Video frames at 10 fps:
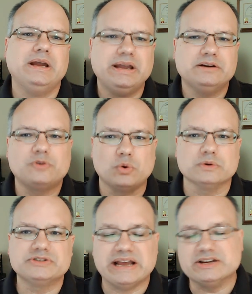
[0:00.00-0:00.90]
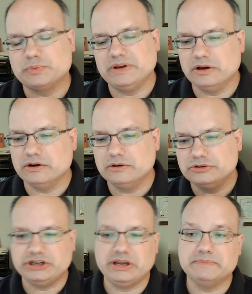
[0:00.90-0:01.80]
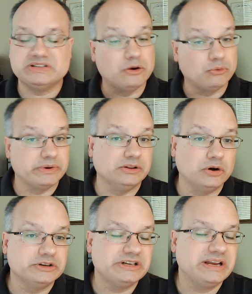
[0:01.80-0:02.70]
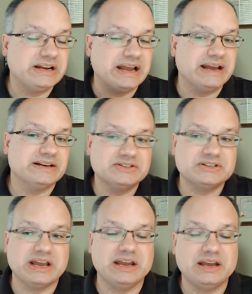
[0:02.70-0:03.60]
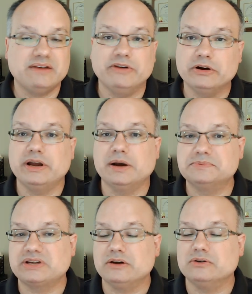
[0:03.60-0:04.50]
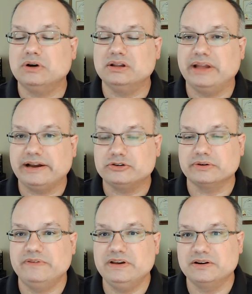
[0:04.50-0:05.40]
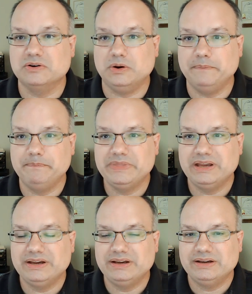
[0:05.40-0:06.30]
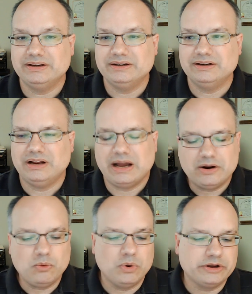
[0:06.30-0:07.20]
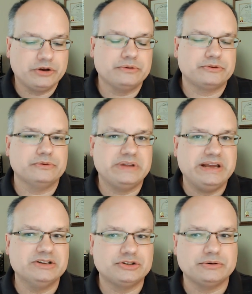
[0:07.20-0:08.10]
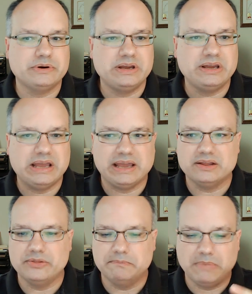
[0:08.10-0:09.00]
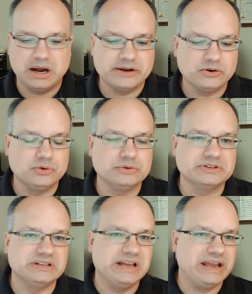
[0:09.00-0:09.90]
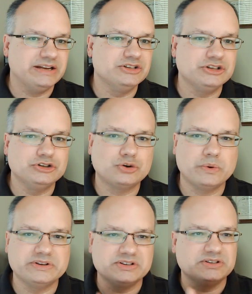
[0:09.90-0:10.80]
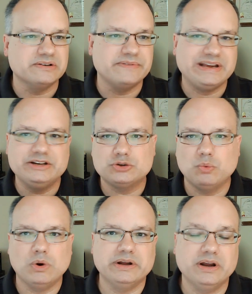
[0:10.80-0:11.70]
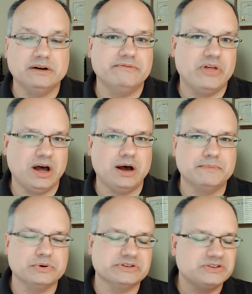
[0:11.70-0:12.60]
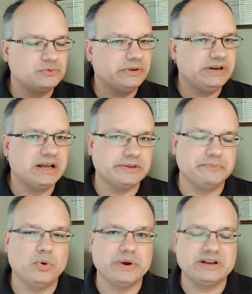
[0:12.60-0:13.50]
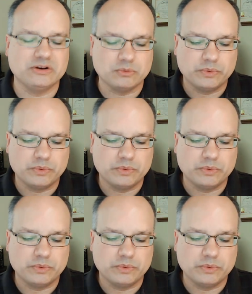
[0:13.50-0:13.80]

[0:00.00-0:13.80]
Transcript: And of course, as we know, G M is now relaunching it as a very upscale electric vehicle. I don't want to go through the history and the models and the engine choices of each one of the Hummers. It's really not the point here.